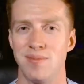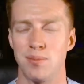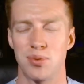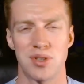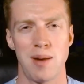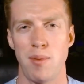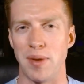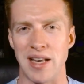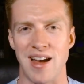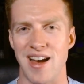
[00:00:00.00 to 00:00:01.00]
Probably
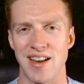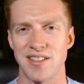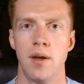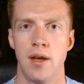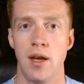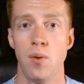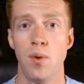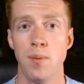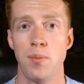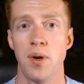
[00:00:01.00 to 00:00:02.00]
not. At one
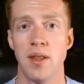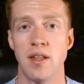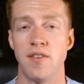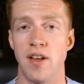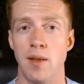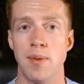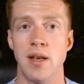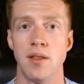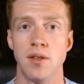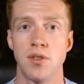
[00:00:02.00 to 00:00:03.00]
point in the
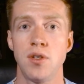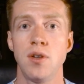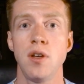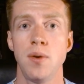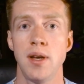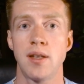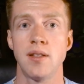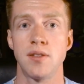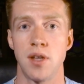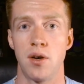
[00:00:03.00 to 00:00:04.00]
development, the studio had
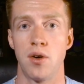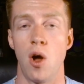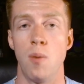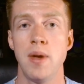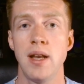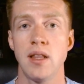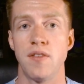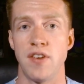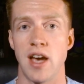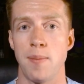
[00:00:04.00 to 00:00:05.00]
considered omitting the
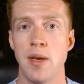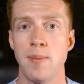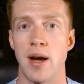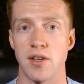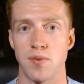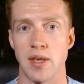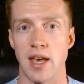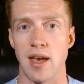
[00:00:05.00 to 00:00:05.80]
VIP bots from the game,